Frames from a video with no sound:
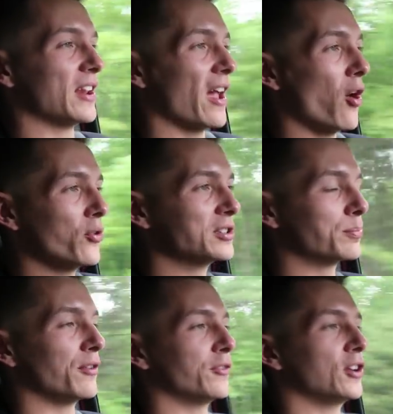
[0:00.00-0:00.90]
and I always
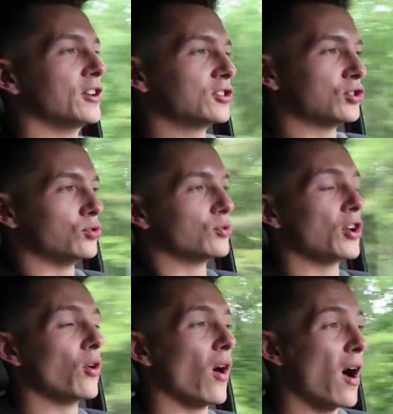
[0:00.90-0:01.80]
prefer to
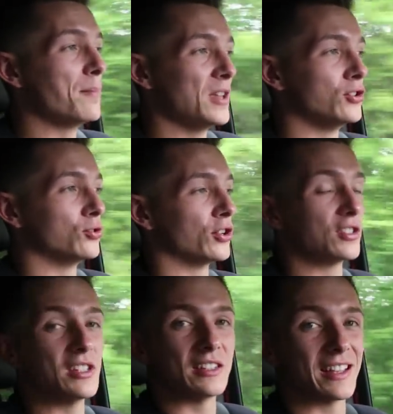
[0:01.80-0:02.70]
go up in New
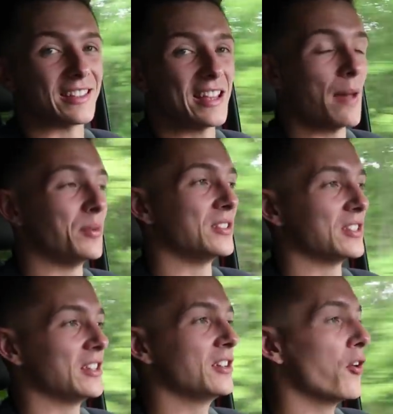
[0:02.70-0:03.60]
Jersey and take the Tappan
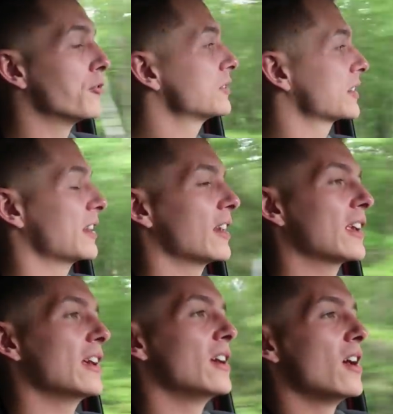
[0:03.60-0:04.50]
Zee over to
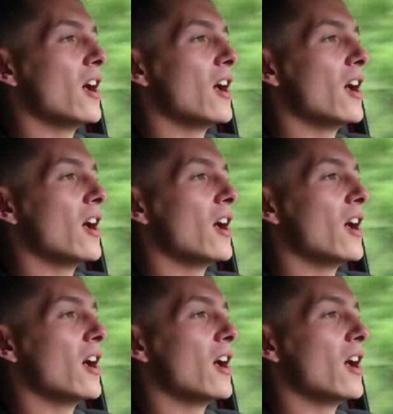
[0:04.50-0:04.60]
Connecticut.